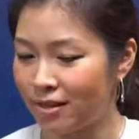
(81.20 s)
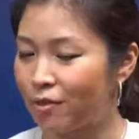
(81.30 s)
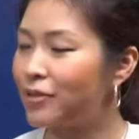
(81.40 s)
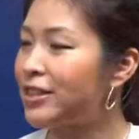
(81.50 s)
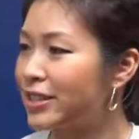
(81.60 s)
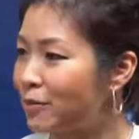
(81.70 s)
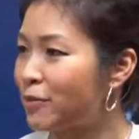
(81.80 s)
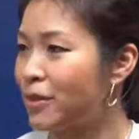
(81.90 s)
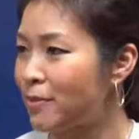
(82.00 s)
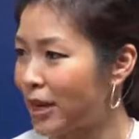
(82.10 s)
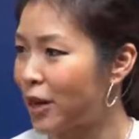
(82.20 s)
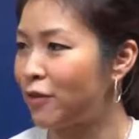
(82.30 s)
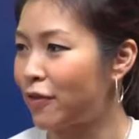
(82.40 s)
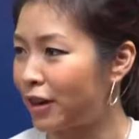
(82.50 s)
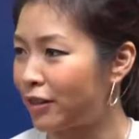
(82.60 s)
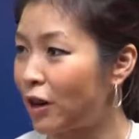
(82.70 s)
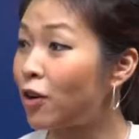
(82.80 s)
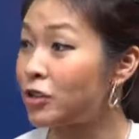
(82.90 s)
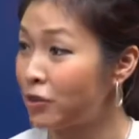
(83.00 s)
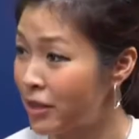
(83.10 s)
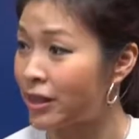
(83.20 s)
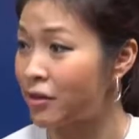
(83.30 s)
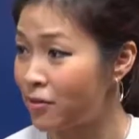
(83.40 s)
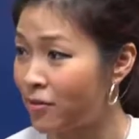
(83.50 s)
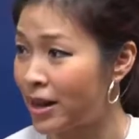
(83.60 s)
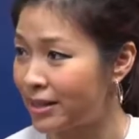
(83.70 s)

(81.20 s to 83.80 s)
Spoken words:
Redsip with my co-founder, also in the U.S.